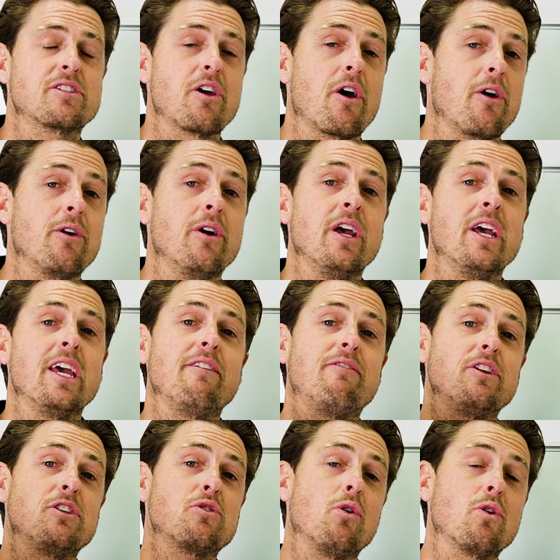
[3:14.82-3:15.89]
So if
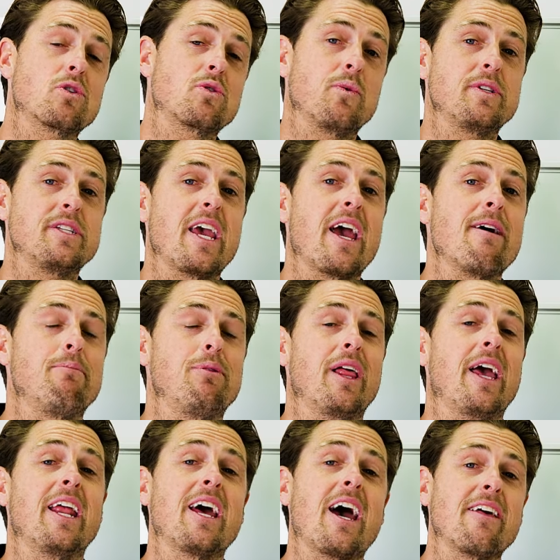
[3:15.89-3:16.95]
you talk to a town
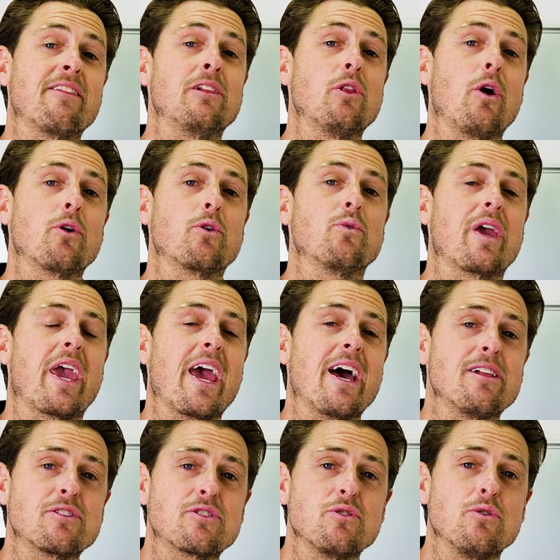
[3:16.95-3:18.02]
planner and the local
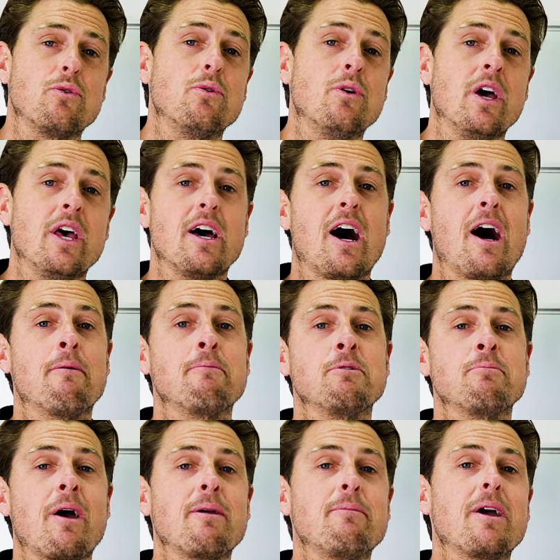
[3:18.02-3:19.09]
council, you
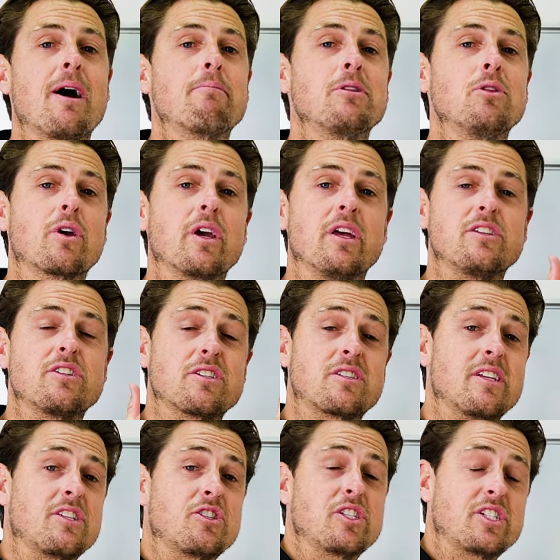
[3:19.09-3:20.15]
may be able to look at just
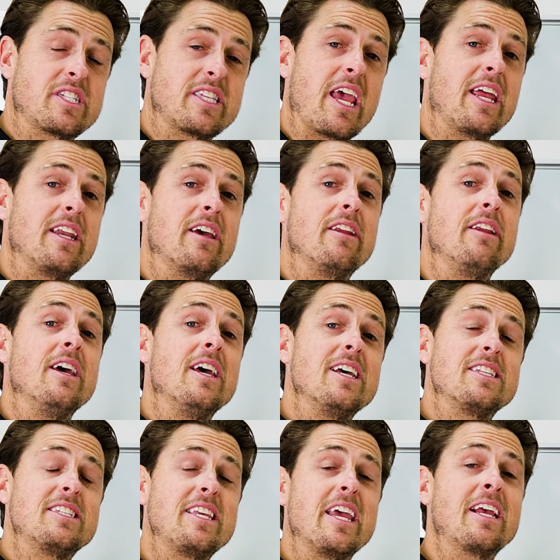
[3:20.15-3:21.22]
a standard
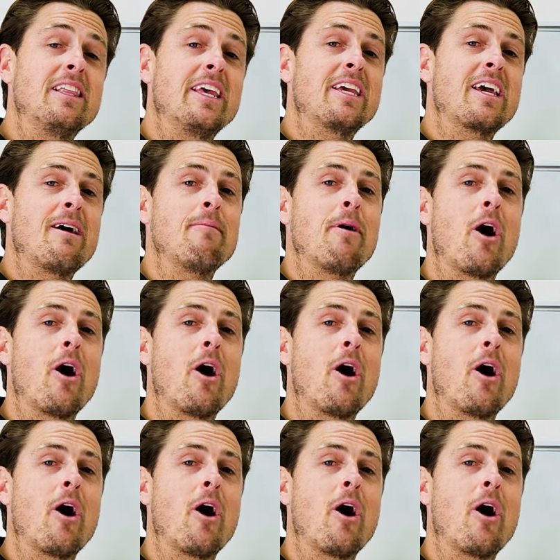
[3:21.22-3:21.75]
single income